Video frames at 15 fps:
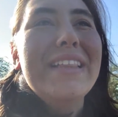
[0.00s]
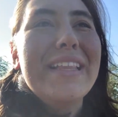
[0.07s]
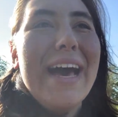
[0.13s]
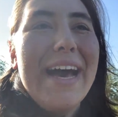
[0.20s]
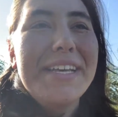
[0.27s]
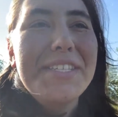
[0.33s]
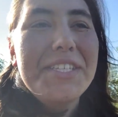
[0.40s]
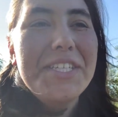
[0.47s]

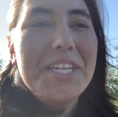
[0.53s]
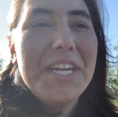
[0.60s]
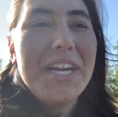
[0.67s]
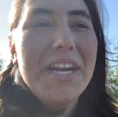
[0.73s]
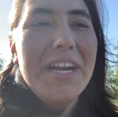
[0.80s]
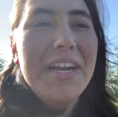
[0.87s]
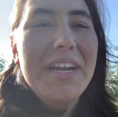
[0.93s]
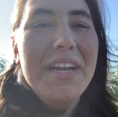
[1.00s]
last
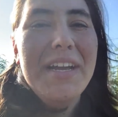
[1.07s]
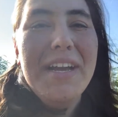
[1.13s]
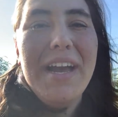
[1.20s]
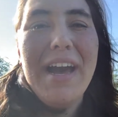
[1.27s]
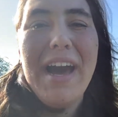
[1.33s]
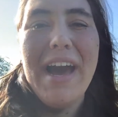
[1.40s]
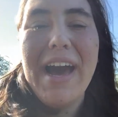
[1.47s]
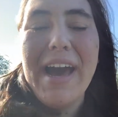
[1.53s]
year
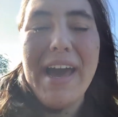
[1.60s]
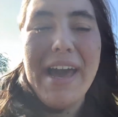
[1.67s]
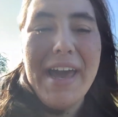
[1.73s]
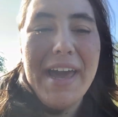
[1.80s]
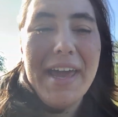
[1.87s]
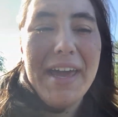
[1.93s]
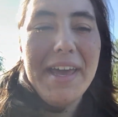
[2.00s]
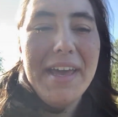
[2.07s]

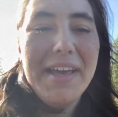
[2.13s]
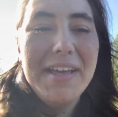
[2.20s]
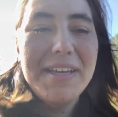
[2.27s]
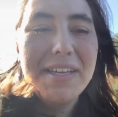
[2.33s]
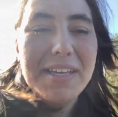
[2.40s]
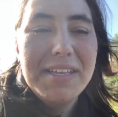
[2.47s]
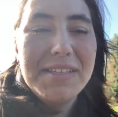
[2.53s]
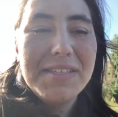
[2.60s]
I
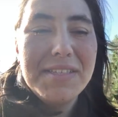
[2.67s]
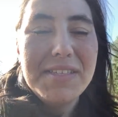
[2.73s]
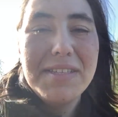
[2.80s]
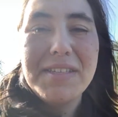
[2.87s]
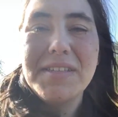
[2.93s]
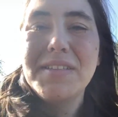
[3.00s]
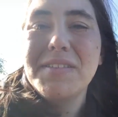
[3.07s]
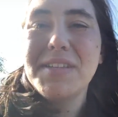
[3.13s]

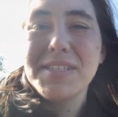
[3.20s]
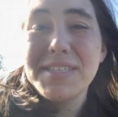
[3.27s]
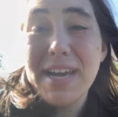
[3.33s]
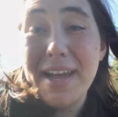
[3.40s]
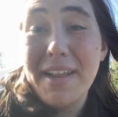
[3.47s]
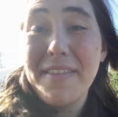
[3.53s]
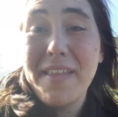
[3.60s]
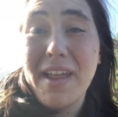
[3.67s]

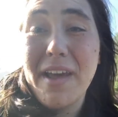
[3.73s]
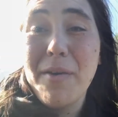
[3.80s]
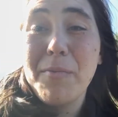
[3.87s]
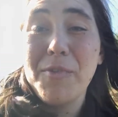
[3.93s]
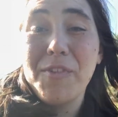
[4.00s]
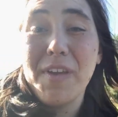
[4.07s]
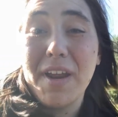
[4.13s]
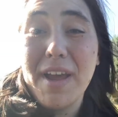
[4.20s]
decided that I
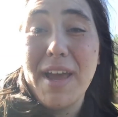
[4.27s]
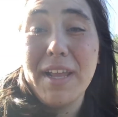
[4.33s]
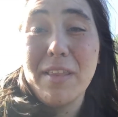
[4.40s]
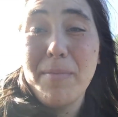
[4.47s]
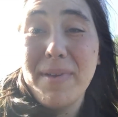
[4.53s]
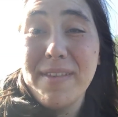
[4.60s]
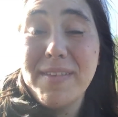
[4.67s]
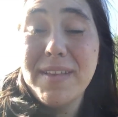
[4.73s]
was gonna hike
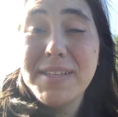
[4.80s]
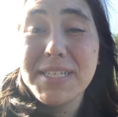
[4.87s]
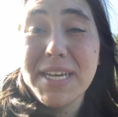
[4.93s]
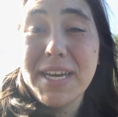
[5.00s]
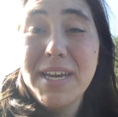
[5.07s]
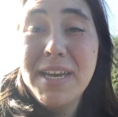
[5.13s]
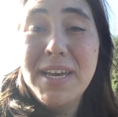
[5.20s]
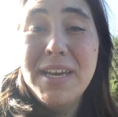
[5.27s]
the
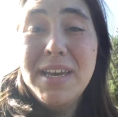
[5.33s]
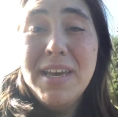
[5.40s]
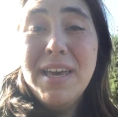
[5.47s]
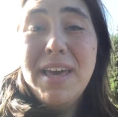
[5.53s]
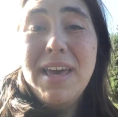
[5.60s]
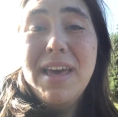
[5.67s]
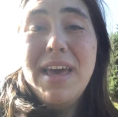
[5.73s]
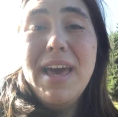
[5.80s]
PCT,
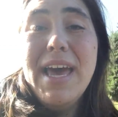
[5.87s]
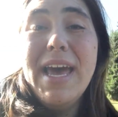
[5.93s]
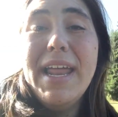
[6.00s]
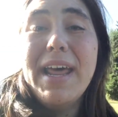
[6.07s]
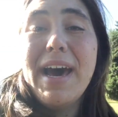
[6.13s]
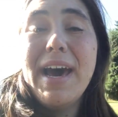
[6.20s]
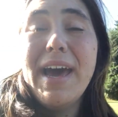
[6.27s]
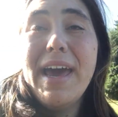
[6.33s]

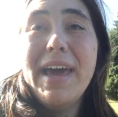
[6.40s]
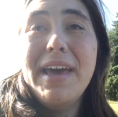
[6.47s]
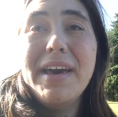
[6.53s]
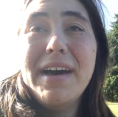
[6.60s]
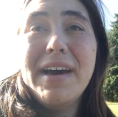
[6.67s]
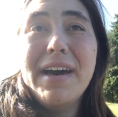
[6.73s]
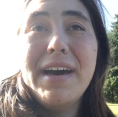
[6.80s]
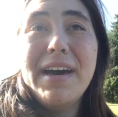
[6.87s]
and
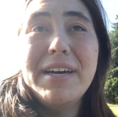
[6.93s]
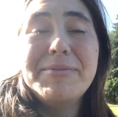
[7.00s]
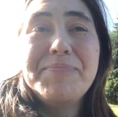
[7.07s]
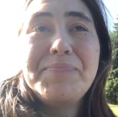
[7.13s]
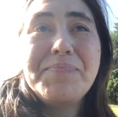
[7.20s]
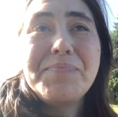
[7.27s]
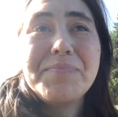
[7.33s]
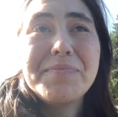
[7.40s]
I
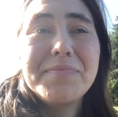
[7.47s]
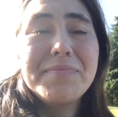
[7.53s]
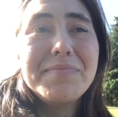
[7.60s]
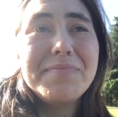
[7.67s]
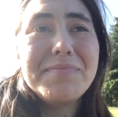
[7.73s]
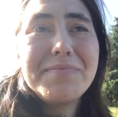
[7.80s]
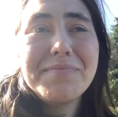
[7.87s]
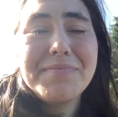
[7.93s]

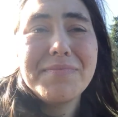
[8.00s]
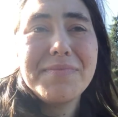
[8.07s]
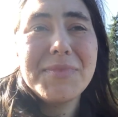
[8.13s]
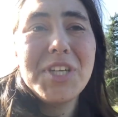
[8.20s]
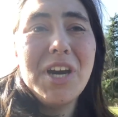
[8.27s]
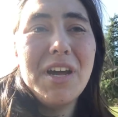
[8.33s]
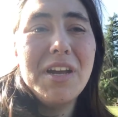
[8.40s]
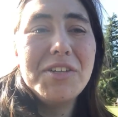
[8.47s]

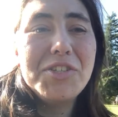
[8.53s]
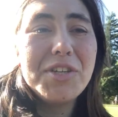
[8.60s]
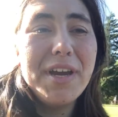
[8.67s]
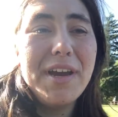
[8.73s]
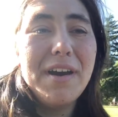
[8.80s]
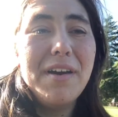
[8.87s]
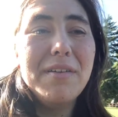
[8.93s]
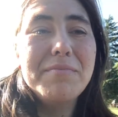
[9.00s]
got on
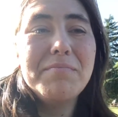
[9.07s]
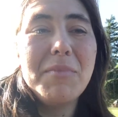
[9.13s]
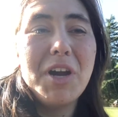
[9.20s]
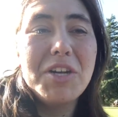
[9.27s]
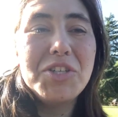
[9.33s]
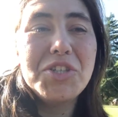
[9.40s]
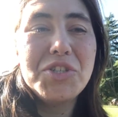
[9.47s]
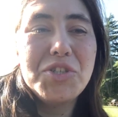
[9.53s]
trail
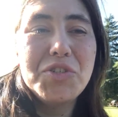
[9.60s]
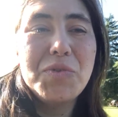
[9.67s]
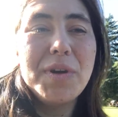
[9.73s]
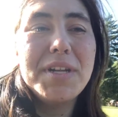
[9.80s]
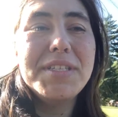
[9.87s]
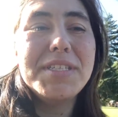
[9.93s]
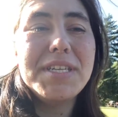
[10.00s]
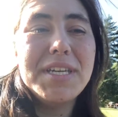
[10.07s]
March
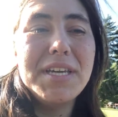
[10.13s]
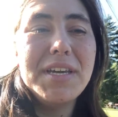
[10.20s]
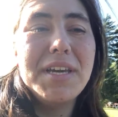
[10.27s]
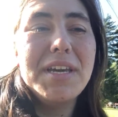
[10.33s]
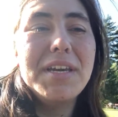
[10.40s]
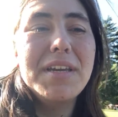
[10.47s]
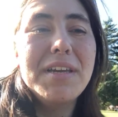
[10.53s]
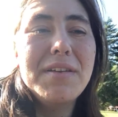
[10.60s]
9th.